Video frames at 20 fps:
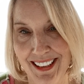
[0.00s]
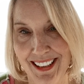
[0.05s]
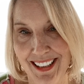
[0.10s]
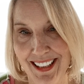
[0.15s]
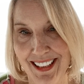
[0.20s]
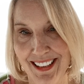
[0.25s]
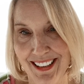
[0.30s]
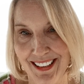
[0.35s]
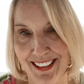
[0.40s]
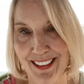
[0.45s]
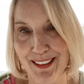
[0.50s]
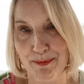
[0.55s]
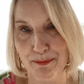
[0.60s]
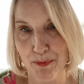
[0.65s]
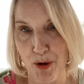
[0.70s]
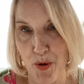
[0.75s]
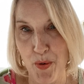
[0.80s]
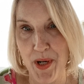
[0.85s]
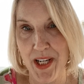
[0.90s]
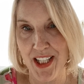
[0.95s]
He's
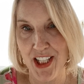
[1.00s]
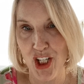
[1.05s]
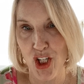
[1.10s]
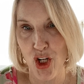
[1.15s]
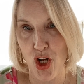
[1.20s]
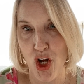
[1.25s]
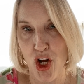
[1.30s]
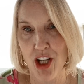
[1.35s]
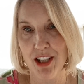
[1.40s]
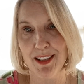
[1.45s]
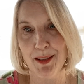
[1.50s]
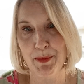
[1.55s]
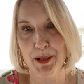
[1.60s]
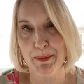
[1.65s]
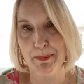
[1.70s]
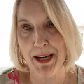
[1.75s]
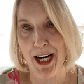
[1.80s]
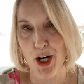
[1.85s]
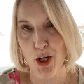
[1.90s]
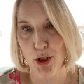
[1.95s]
mowing the lawn, I'm
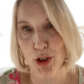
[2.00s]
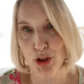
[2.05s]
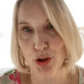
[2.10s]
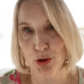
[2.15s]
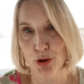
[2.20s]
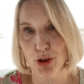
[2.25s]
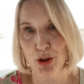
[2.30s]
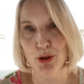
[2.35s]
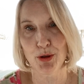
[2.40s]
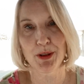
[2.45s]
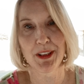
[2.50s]
gonna power through.